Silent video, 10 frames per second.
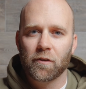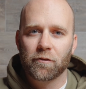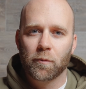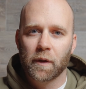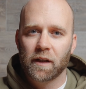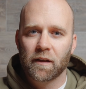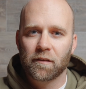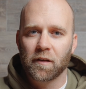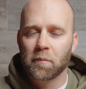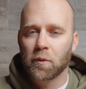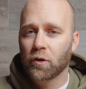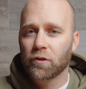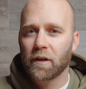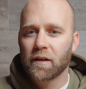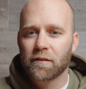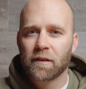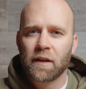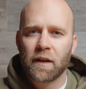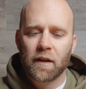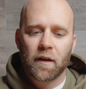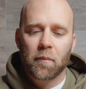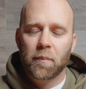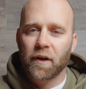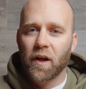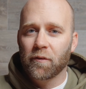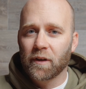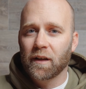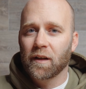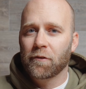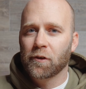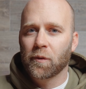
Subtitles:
of weddings and portraits. But I really love the